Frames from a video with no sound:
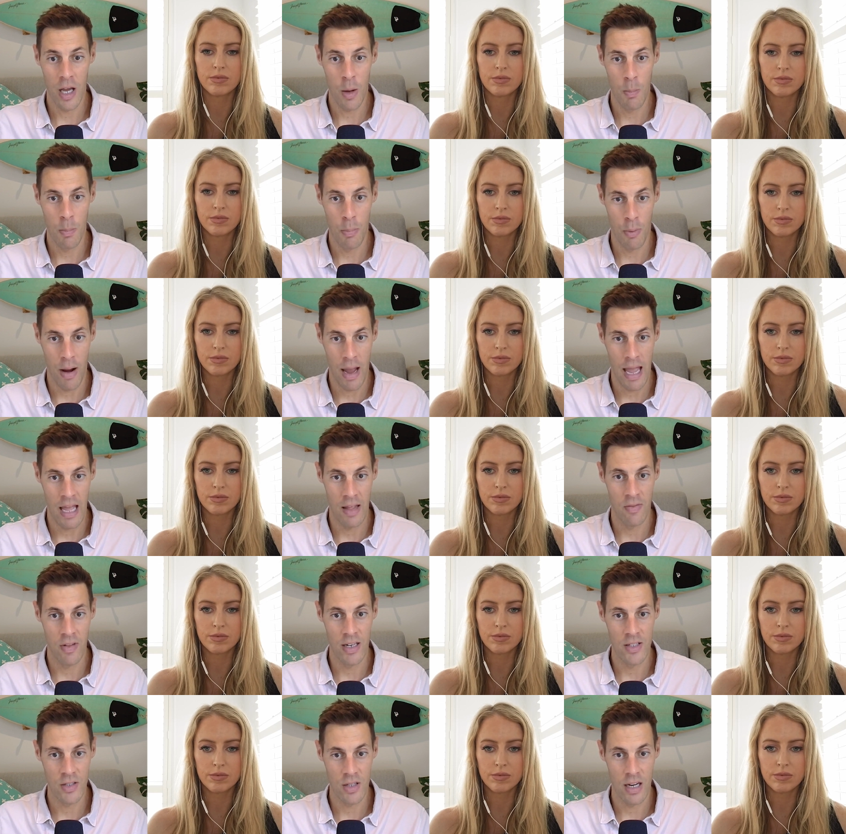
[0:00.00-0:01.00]
Speaker 1: a brand
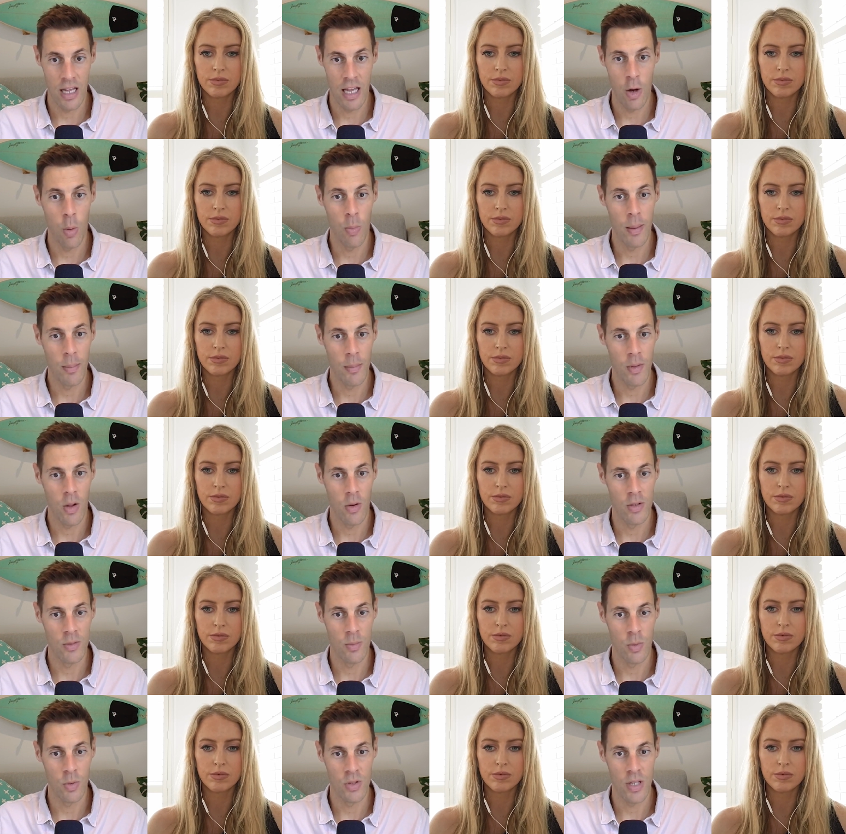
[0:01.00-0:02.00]
that is going to help them
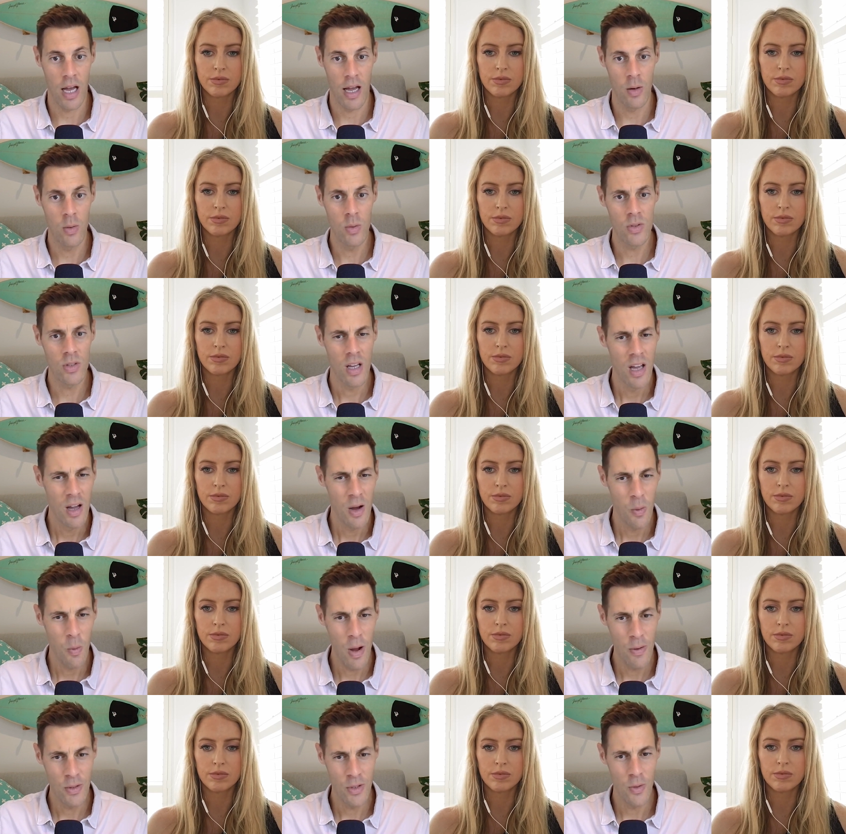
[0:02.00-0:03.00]
close more sales,
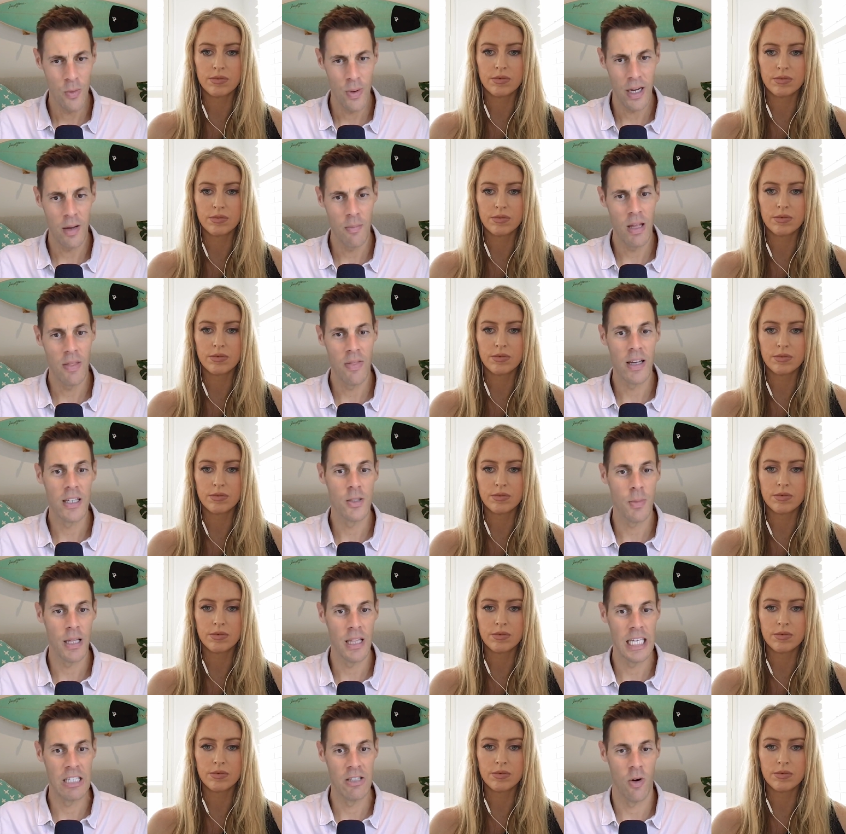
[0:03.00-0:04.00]
where would you recommend they
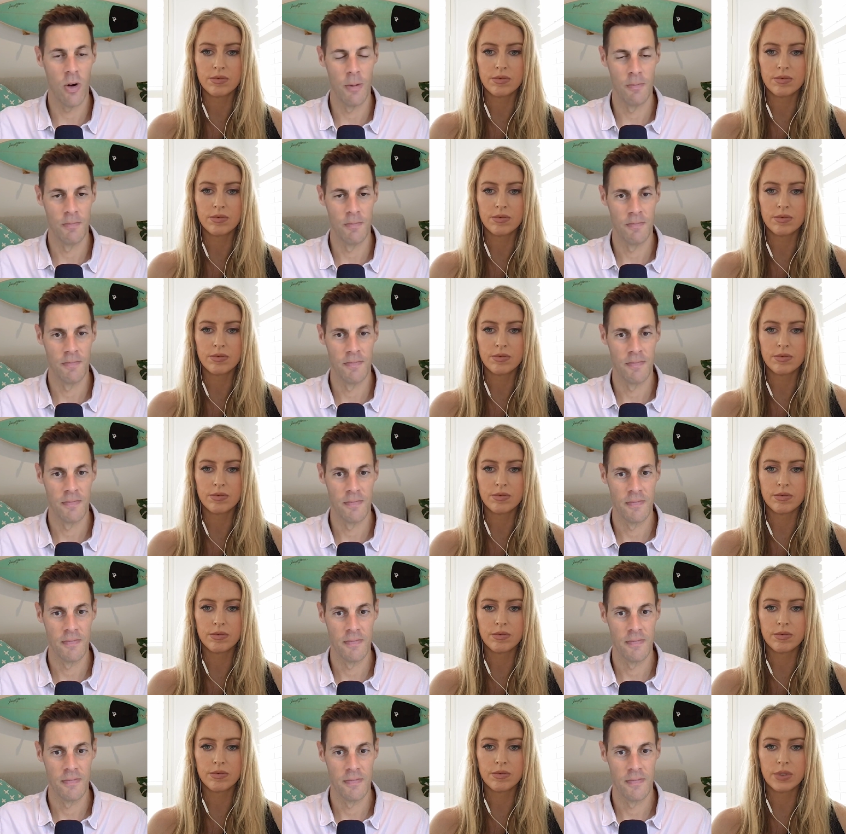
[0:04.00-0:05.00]
spend their time?
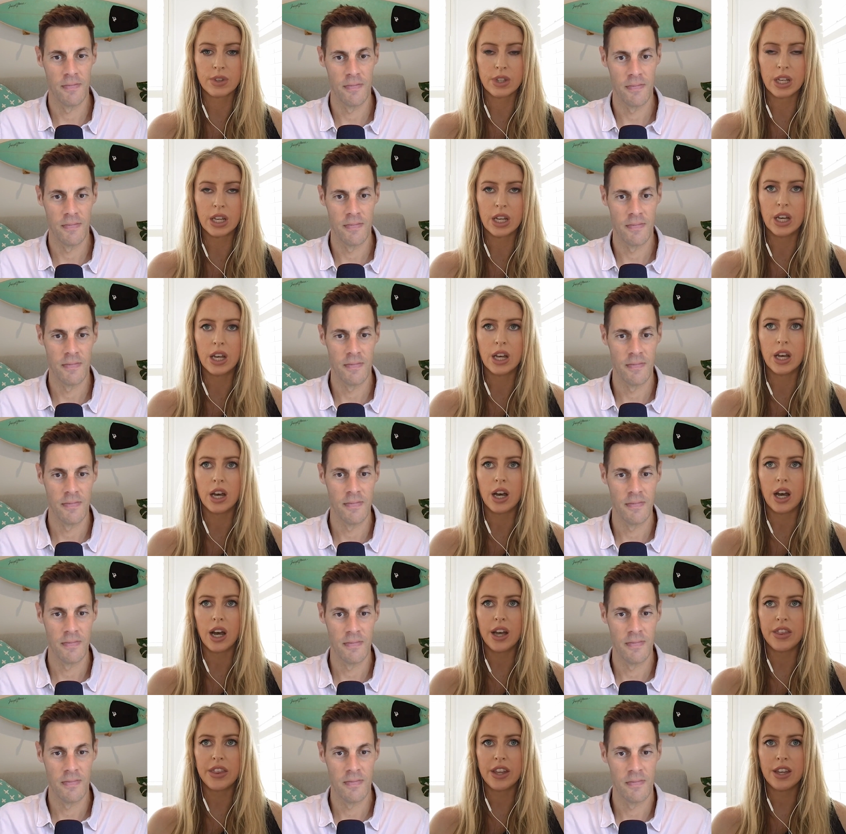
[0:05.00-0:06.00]
Speaker 2: I
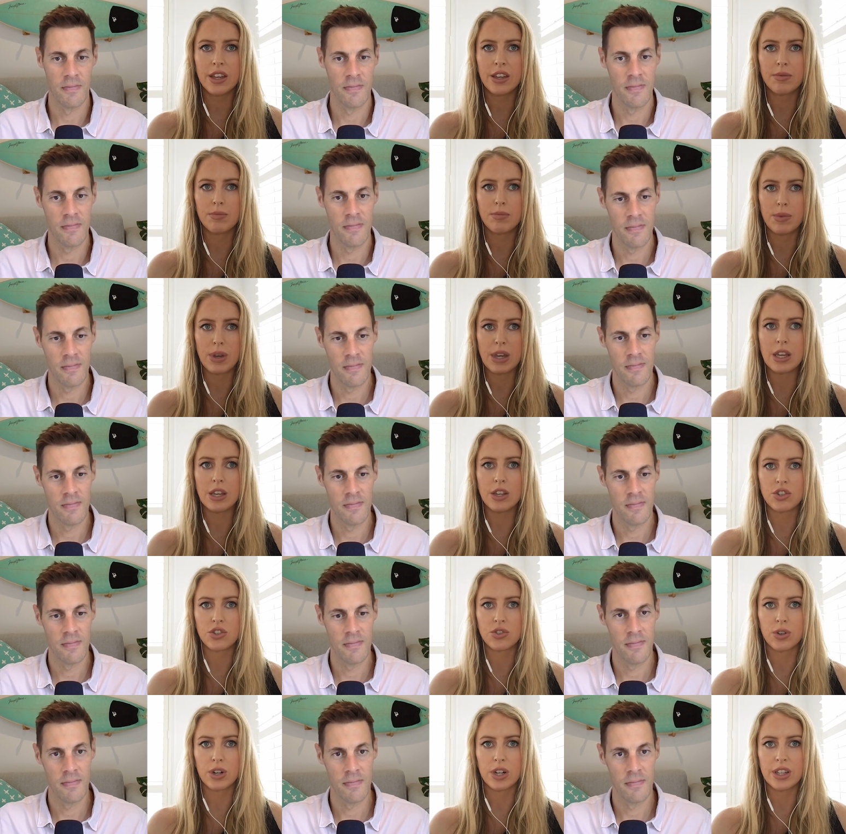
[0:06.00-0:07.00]
think making
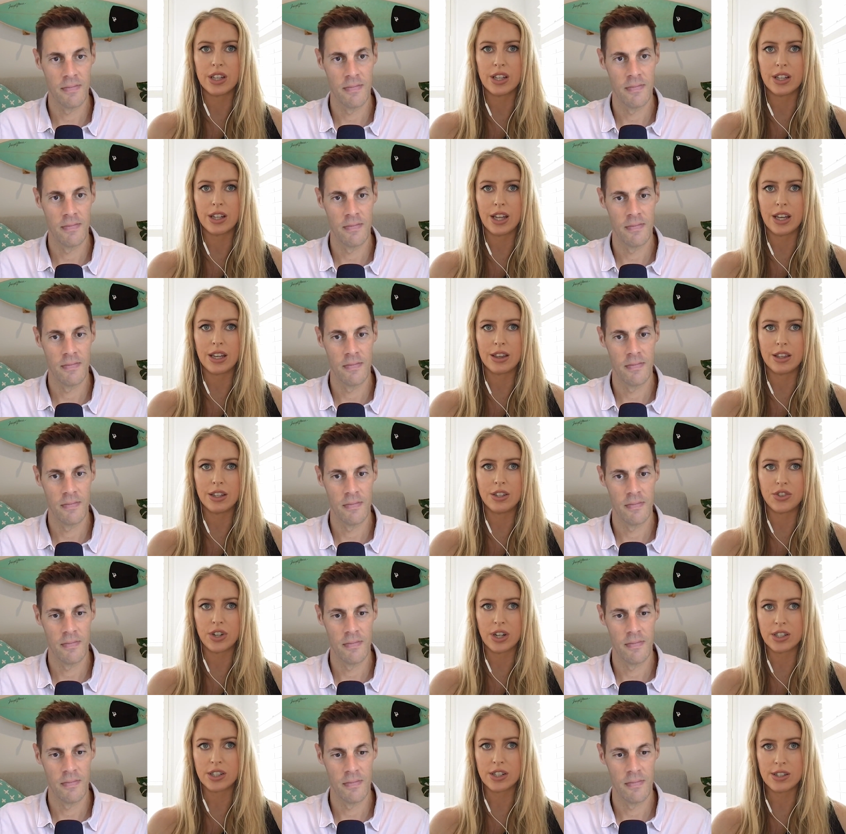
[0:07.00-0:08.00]
sure that, like, the
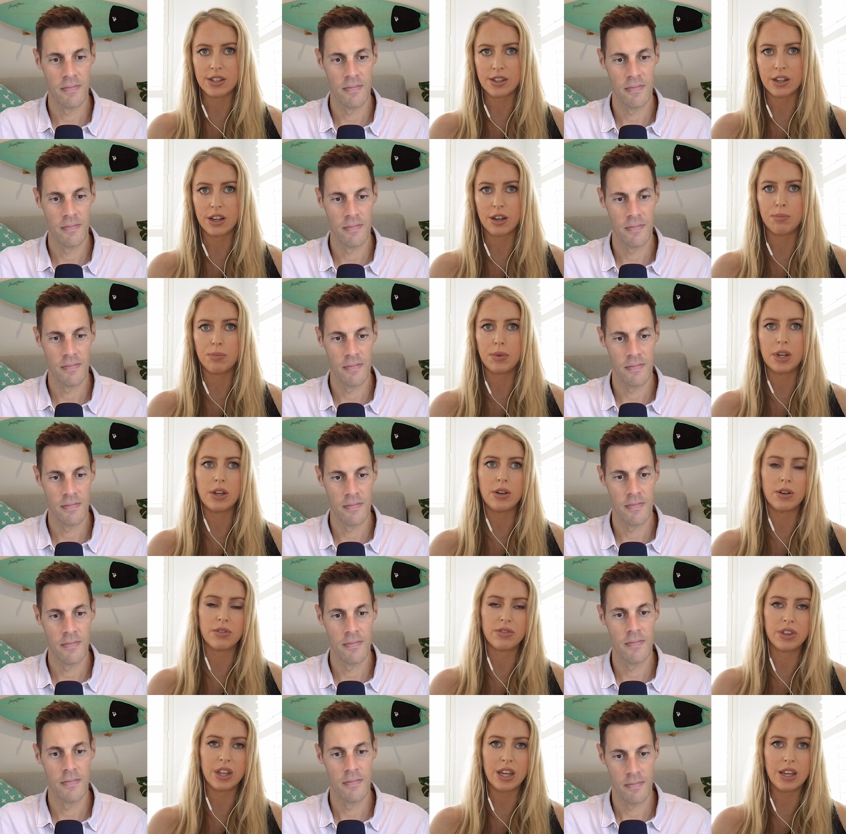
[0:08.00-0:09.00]
directors of the company, or if
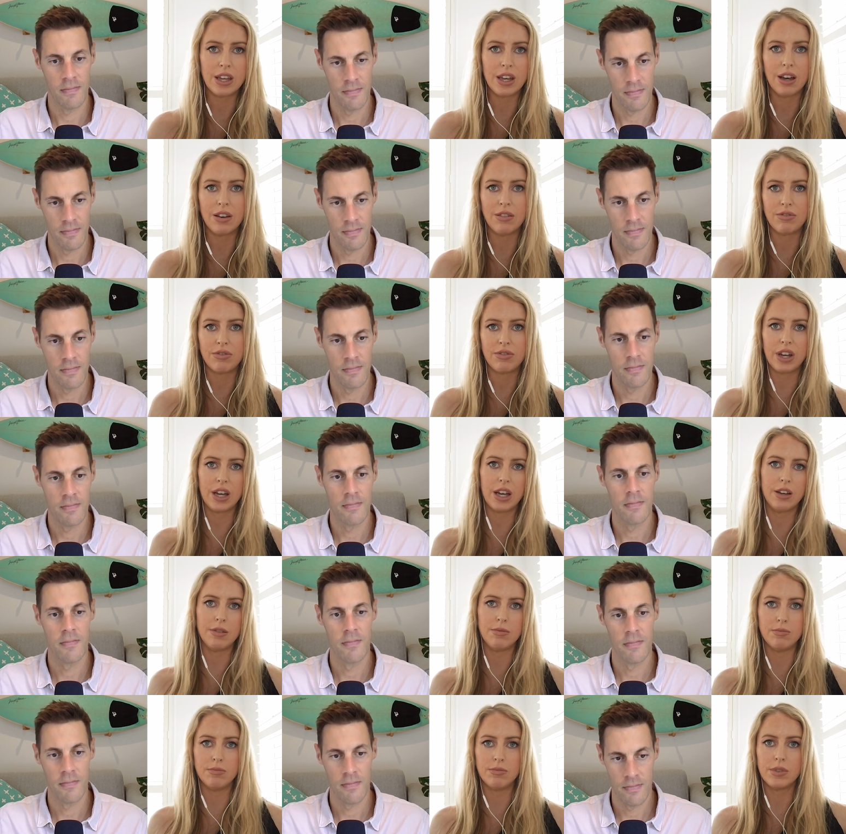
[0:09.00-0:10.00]
they have,
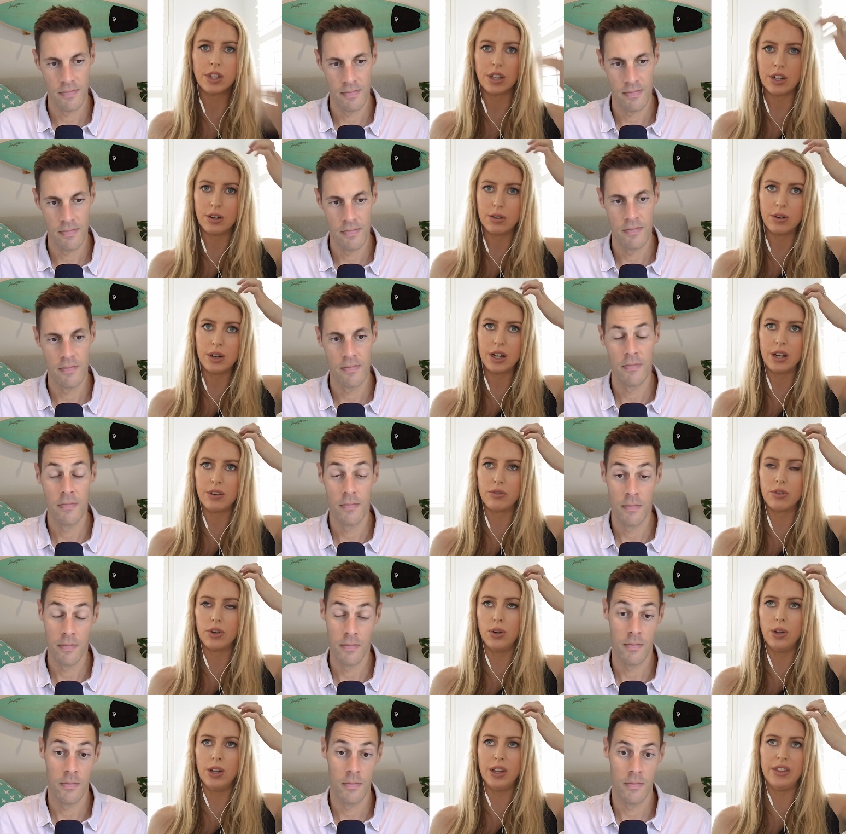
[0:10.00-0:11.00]
um, you know, a role
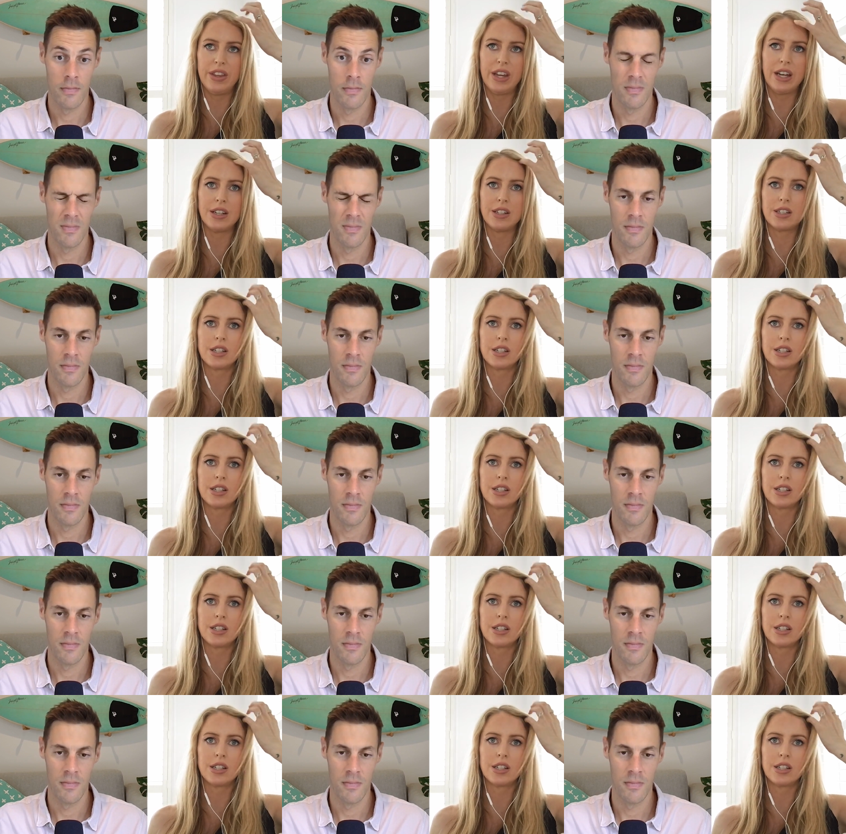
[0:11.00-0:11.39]
in that,